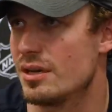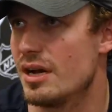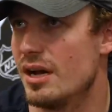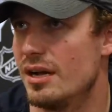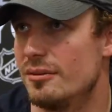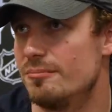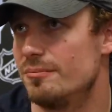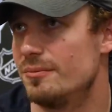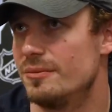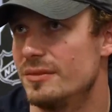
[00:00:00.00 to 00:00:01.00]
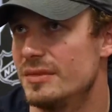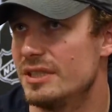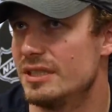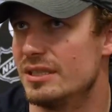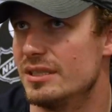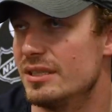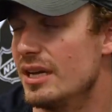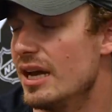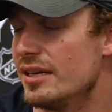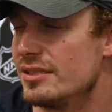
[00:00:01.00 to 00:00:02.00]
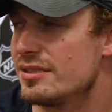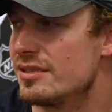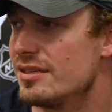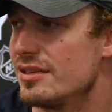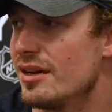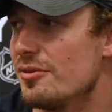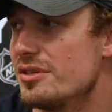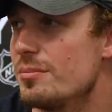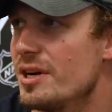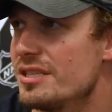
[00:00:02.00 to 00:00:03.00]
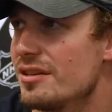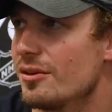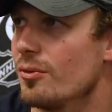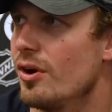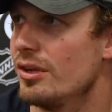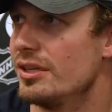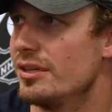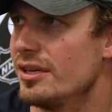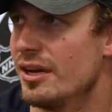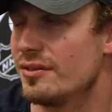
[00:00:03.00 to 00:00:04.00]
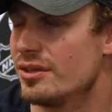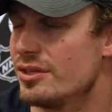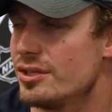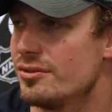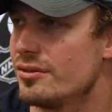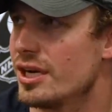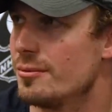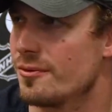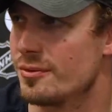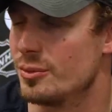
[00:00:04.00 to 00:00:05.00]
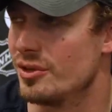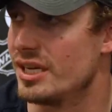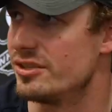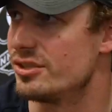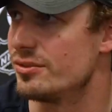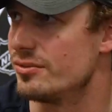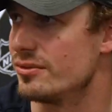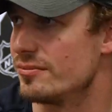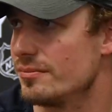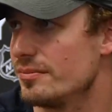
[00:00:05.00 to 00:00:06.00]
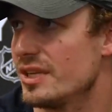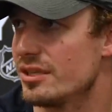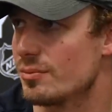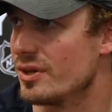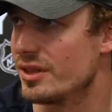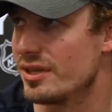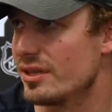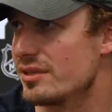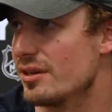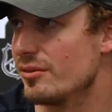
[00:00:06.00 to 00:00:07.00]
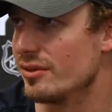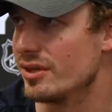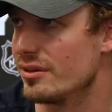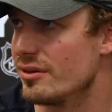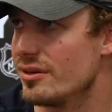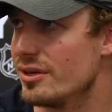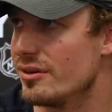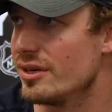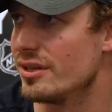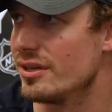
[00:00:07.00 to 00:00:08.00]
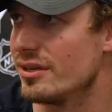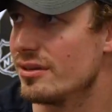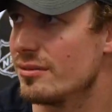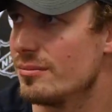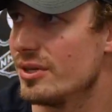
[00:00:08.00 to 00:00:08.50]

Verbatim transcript: Uh, yeah, it's it always depends on the quality. Yeah, if they're just shooting, come over the blue line and shooting, that's one thing. That's not really going to hurt you or anything.